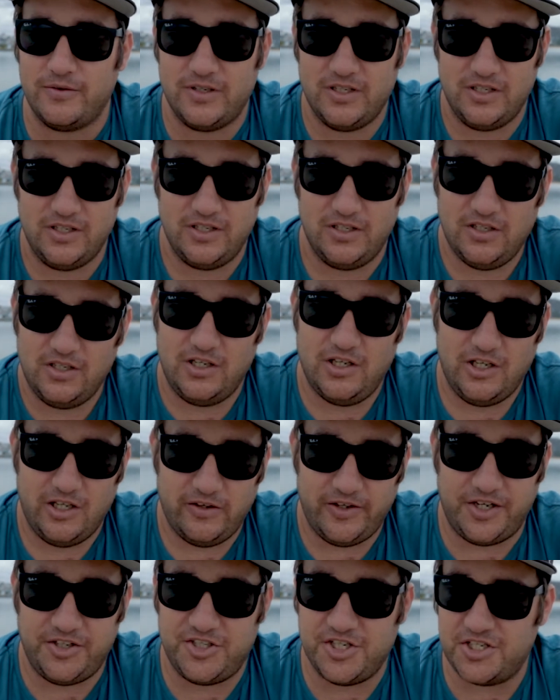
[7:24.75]
I
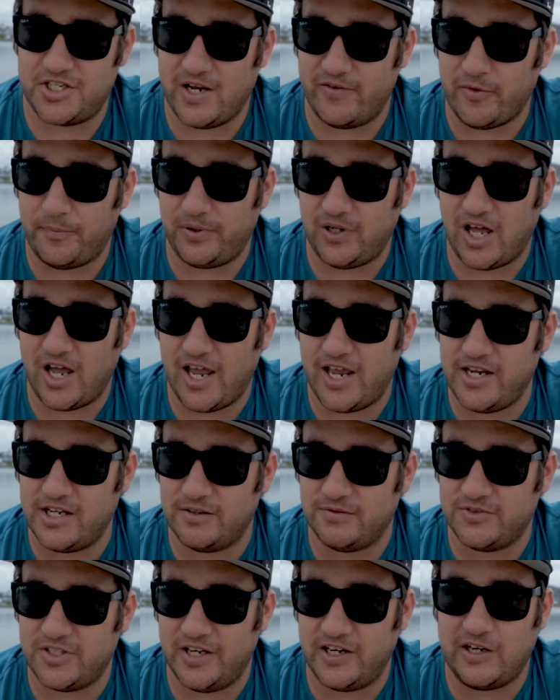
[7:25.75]
think just have a play
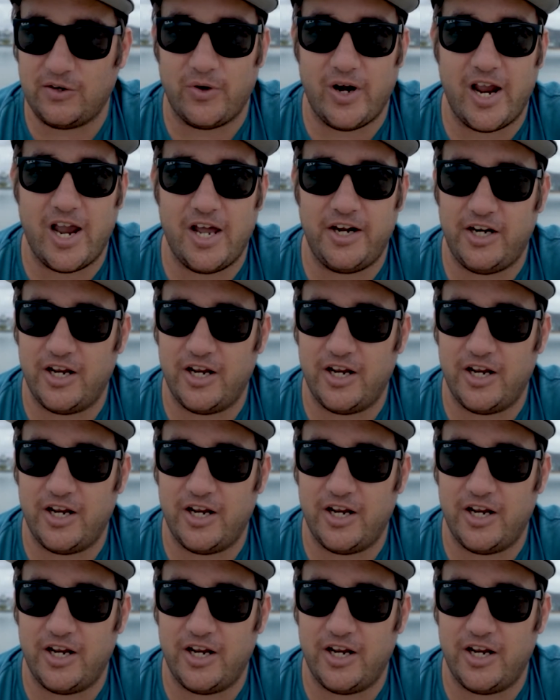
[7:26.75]
and tinker around,